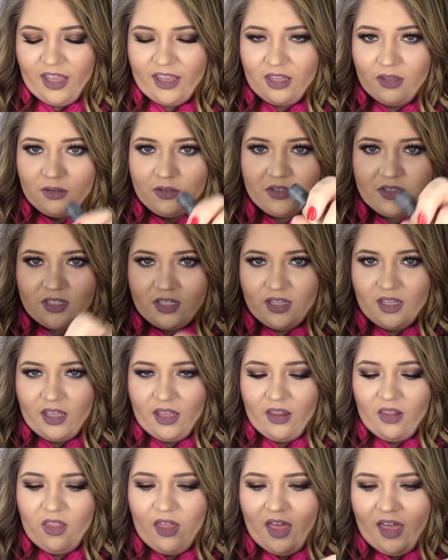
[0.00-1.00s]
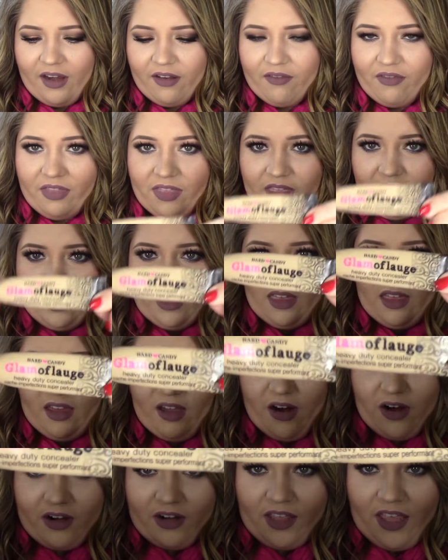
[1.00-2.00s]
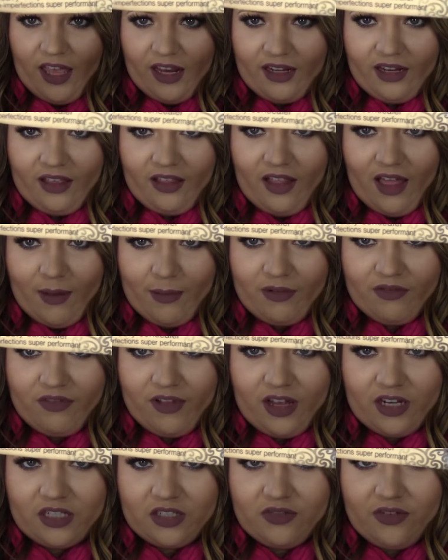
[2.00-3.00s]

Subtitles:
I used a lot of the Hard Candy Glamoflauge